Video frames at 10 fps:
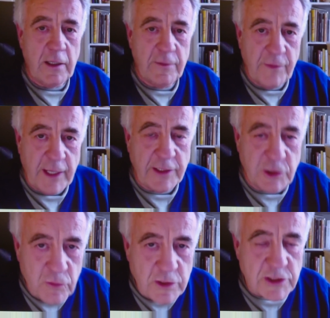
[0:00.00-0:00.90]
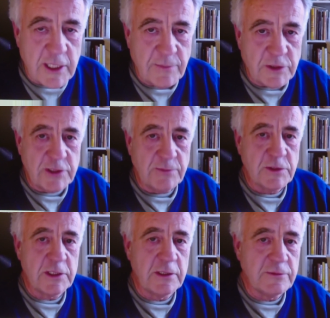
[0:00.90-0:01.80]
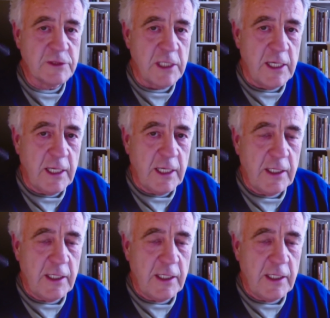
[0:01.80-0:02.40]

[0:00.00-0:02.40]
uh, they do establish themselves,